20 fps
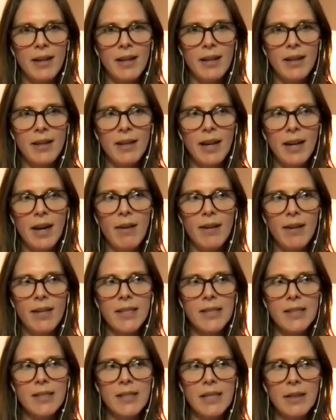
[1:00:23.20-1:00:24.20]
Now I
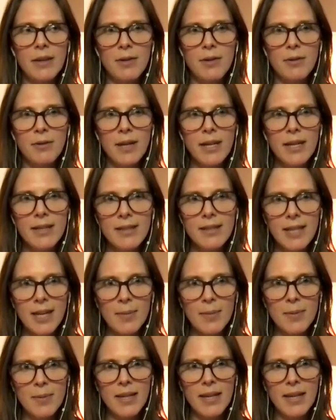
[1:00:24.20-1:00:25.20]
can see 3
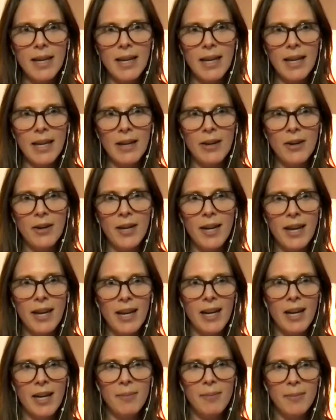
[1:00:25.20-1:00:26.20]
steps ahead.
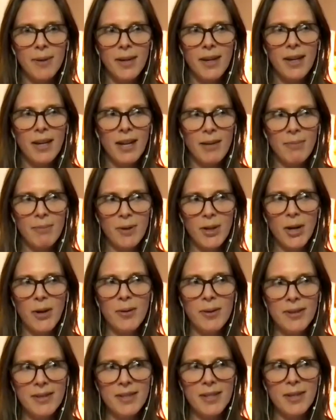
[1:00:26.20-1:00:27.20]
Okay, I'm
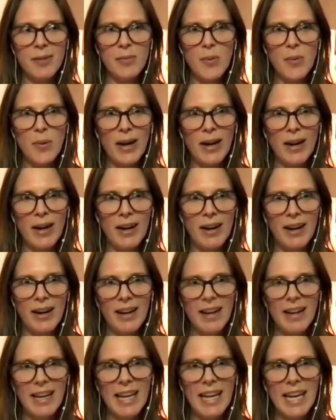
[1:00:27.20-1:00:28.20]
going somewhere.
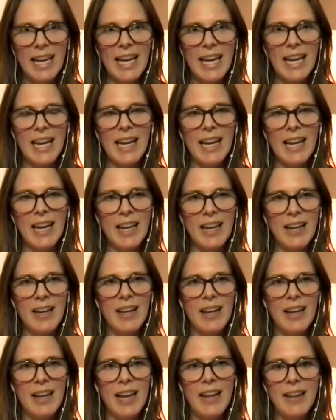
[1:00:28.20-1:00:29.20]

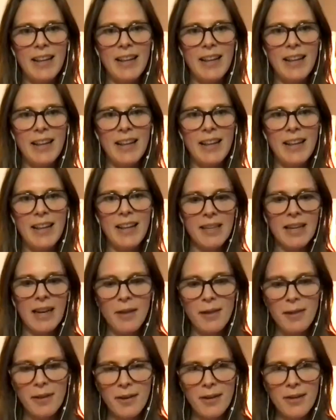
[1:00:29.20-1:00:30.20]
And then I get to
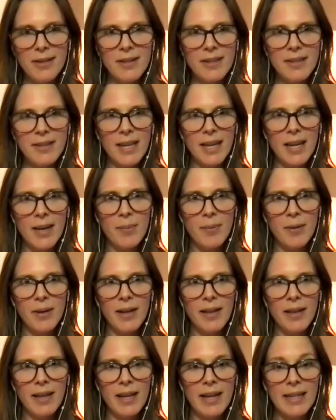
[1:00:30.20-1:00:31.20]
that 3rd step,
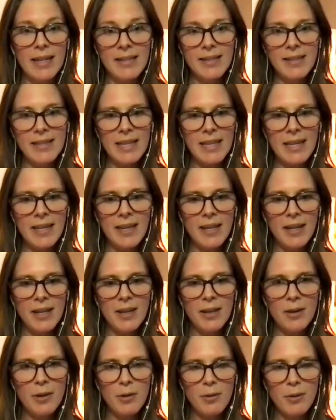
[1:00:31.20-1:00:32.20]
and then I see
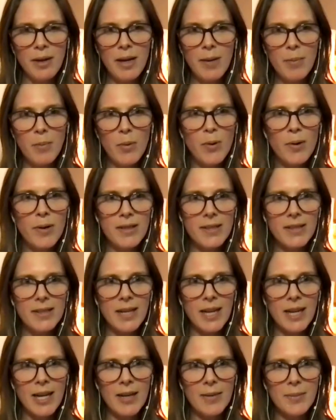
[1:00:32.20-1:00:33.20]
3 more
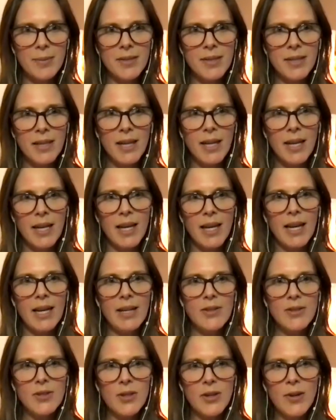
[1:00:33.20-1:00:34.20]
steps.
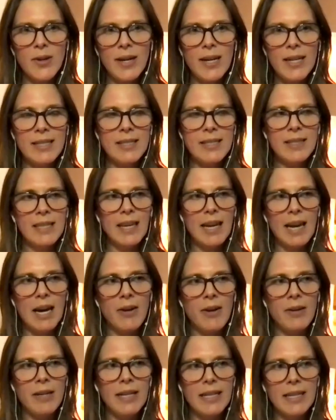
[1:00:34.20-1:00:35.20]
And so I see
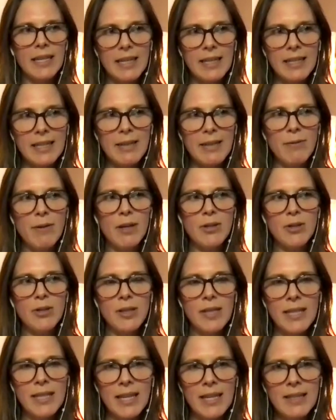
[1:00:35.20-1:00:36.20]
how it
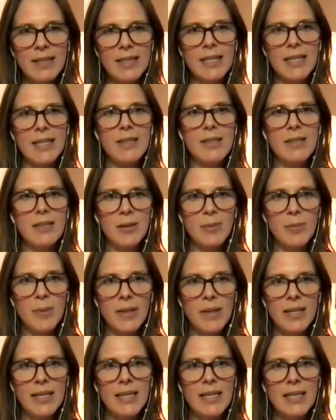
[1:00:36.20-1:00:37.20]
eventually gets easier,
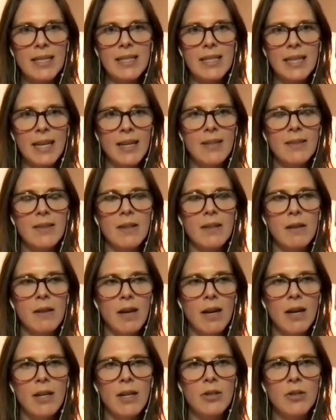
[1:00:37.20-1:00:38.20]
but it takes a
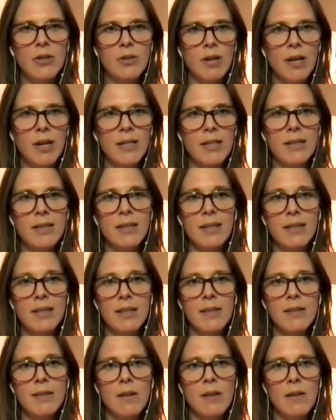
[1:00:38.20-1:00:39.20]
lot of trust. It
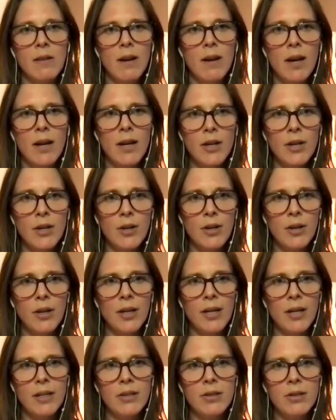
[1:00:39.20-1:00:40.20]
takes a lot of
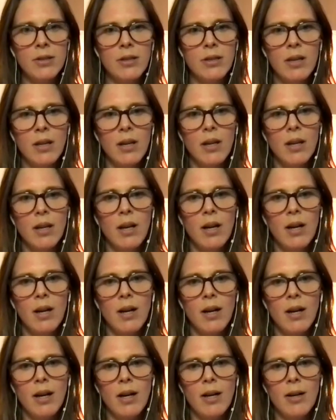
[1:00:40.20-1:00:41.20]
courage,
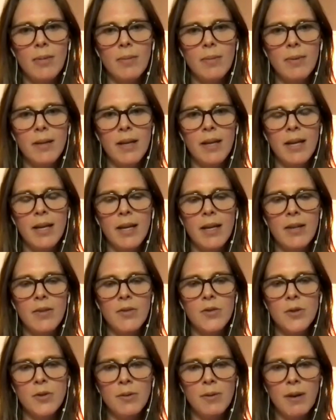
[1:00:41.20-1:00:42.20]
and
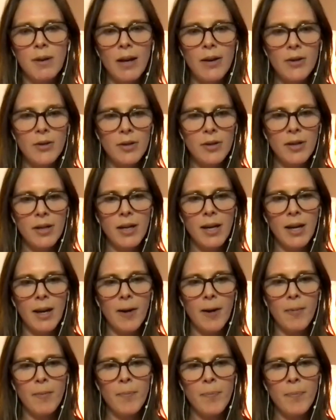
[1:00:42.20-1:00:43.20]
surrendering